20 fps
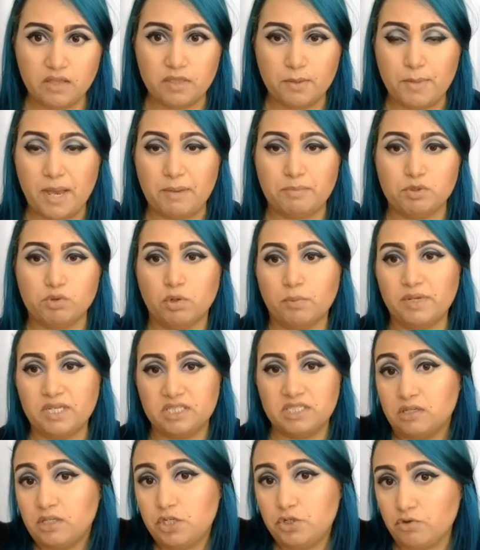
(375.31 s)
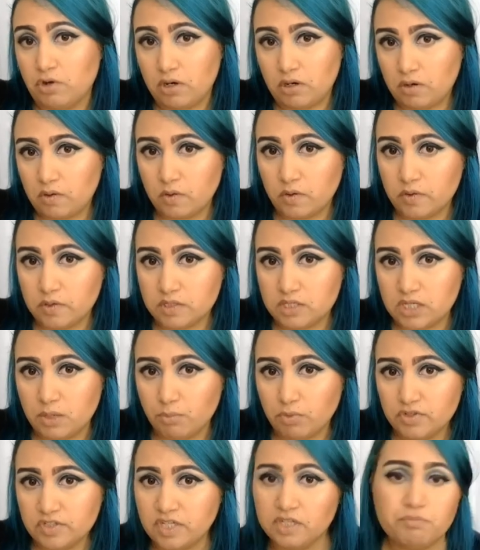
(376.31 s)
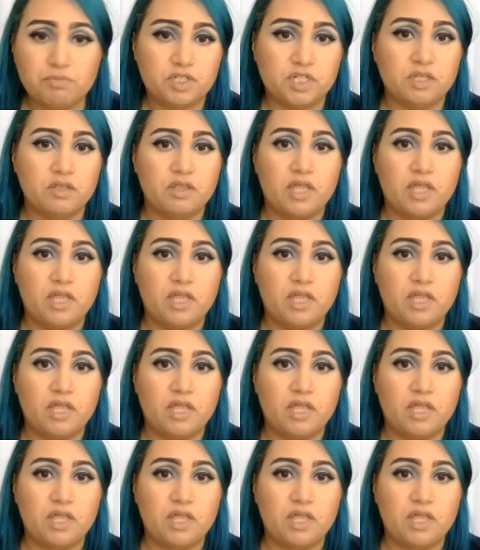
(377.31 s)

the maps were basically drawn under the same presumption